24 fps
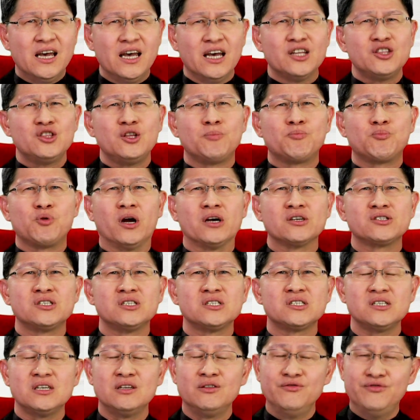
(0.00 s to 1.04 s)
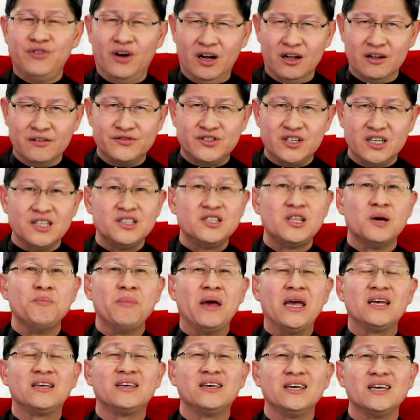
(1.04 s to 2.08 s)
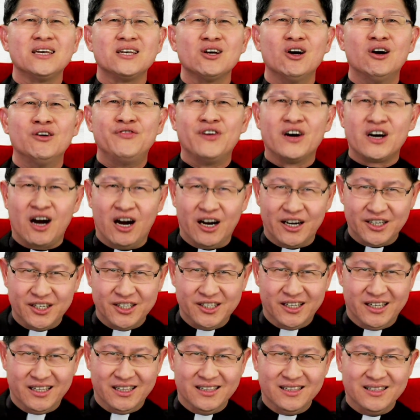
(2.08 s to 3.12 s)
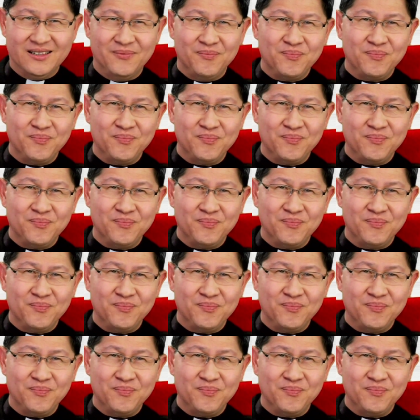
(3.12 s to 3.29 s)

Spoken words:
and the process involved in the making of a cardinal.